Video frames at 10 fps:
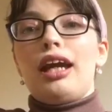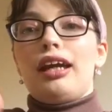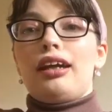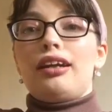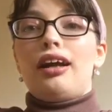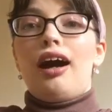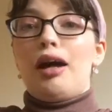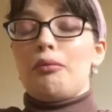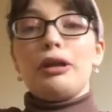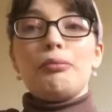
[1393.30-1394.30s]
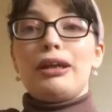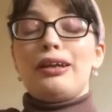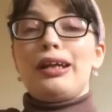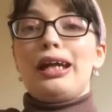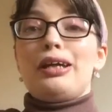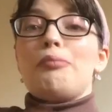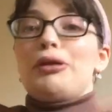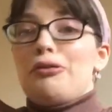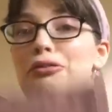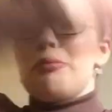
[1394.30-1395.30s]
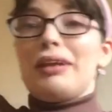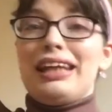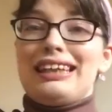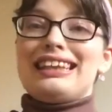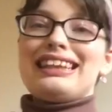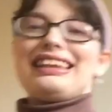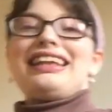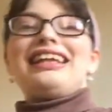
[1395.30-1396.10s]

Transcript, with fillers: And I want to be in a beautiful place,